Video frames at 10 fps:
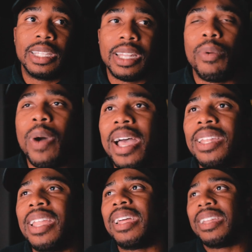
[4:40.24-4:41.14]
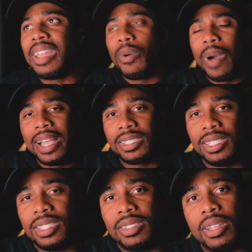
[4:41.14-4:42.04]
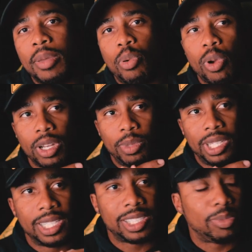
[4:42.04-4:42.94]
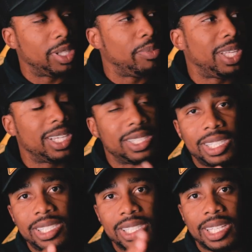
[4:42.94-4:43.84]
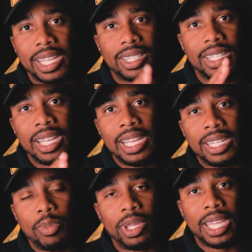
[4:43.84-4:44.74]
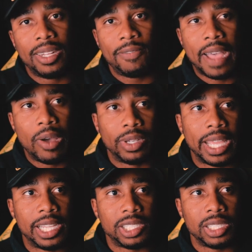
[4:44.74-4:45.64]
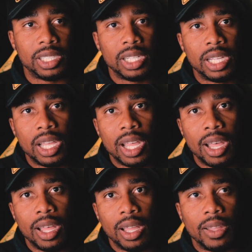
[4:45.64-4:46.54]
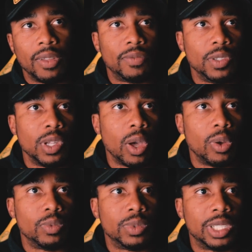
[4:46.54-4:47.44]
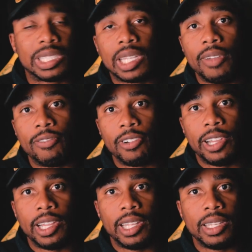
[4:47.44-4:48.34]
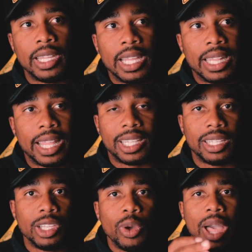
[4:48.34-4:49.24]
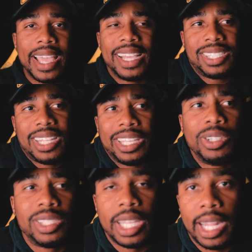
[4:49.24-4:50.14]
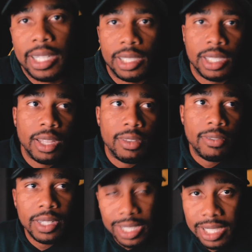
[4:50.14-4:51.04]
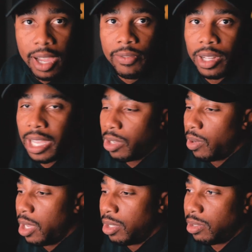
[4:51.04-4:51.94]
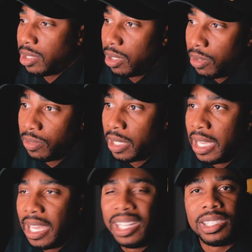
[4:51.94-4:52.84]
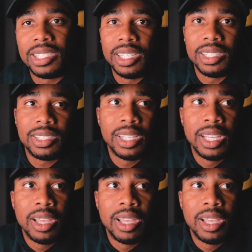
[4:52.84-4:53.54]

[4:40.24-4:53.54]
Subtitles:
Now why is it important to be disciplined? Because this is like the beginning foundation of, you know, discovering, like, yo, I guess like you could say like discovering like your other self in a sense.